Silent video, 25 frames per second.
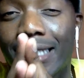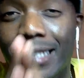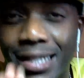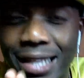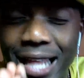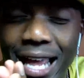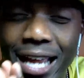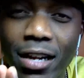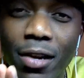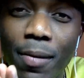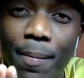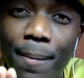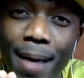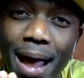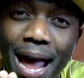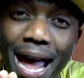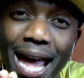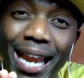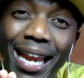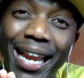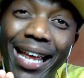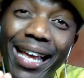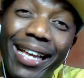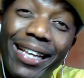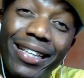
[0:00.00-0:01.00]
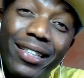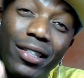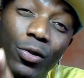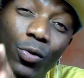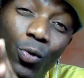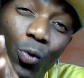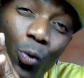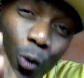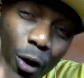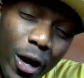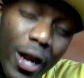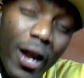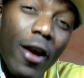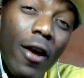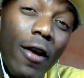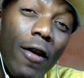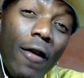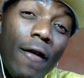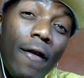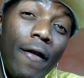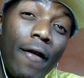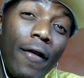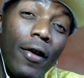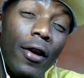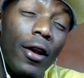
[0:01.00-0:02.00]
Slender Man is
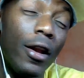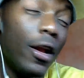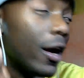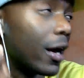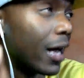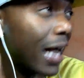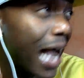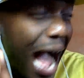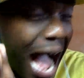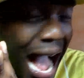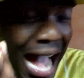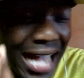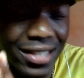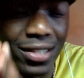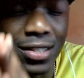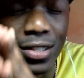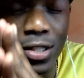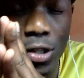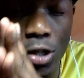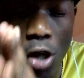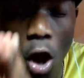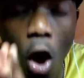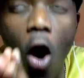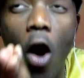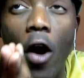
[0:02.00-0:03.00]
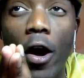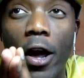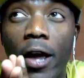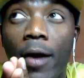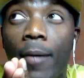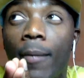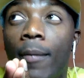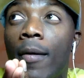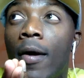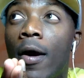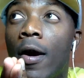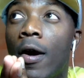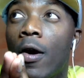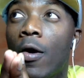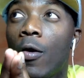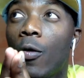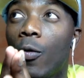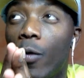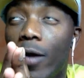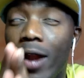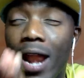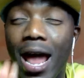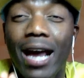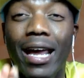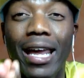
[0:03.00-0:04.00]
real. Look, I saw him
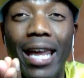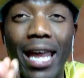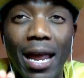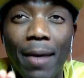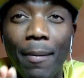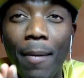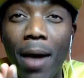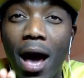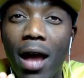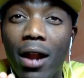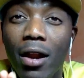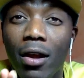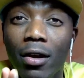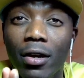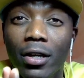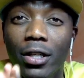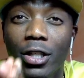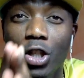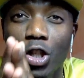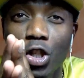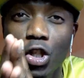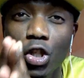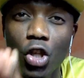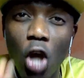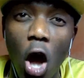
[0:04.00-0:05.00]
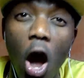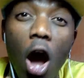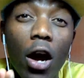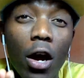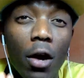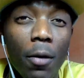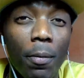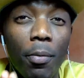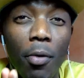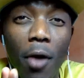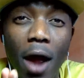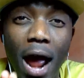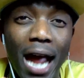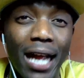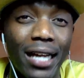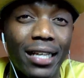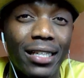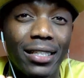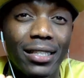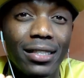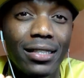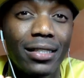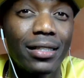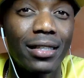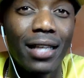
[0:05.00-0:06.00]
when I came out of soccer
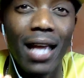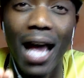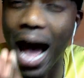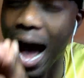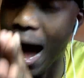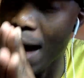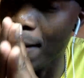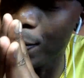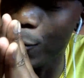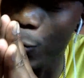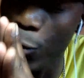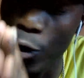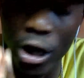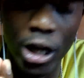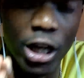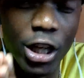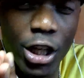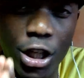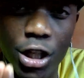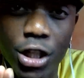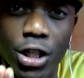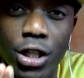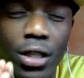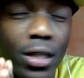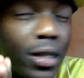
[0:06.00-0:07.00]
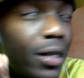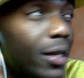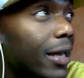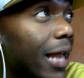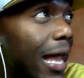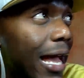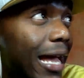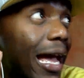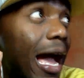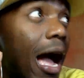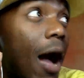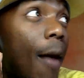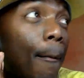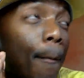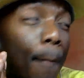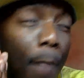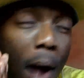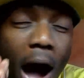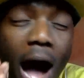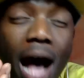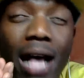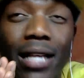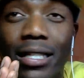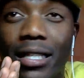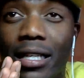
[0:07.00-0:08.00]
practice. I'm really, sh like,
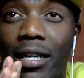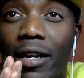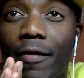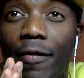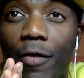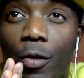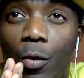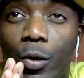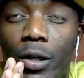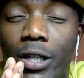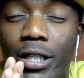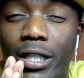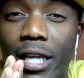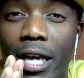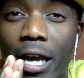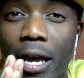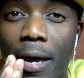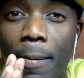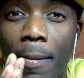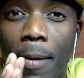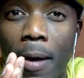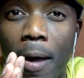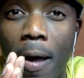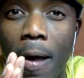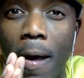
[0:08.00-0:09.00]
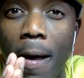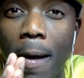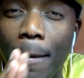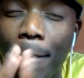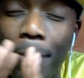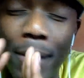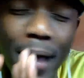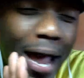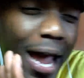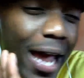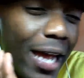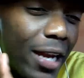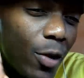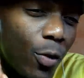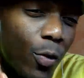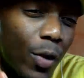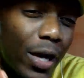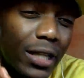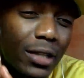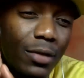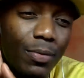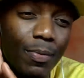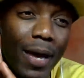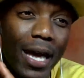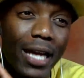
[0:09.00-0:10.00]
I'm positive it was him. But
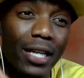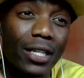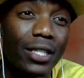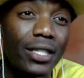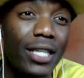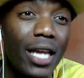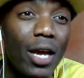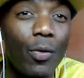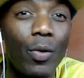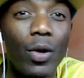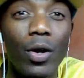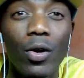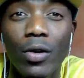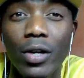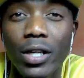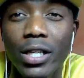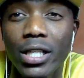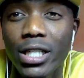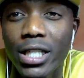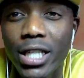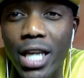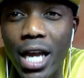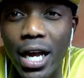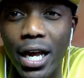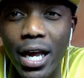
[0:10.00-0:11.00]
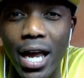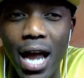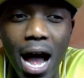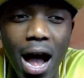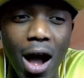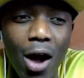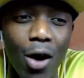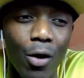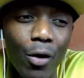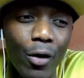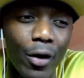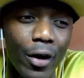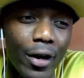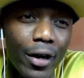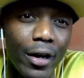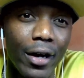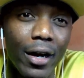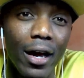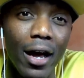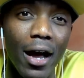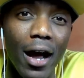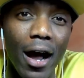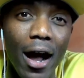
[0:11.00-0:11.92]
anyways, man, today we're going to check out,